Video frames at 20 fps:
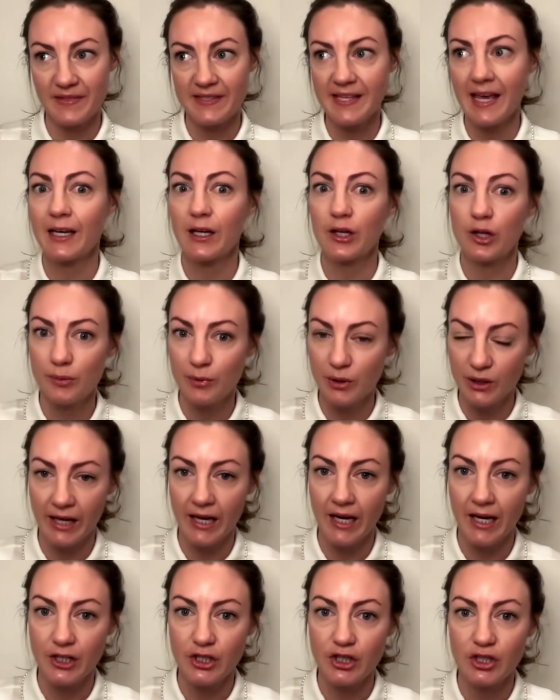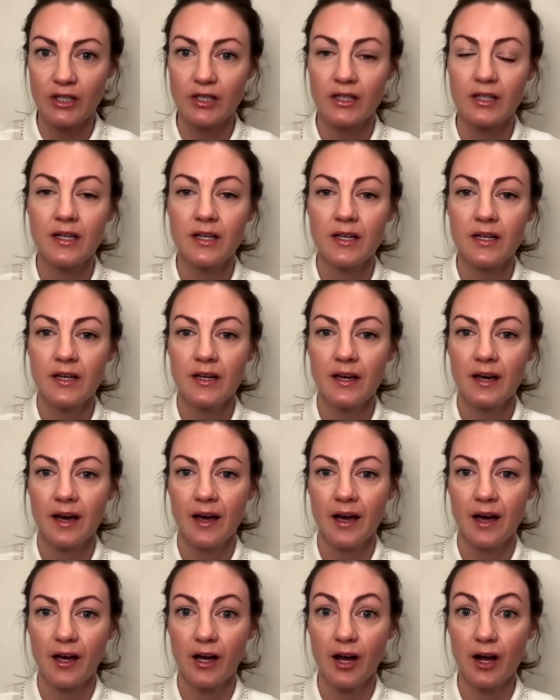satellite communication
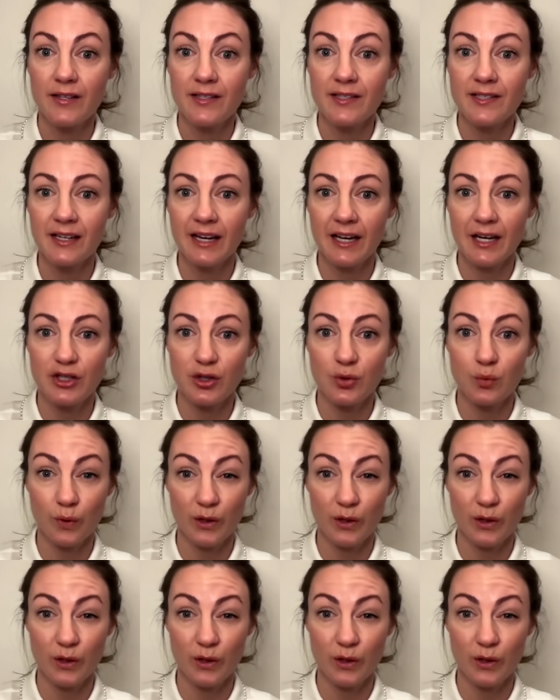constellation,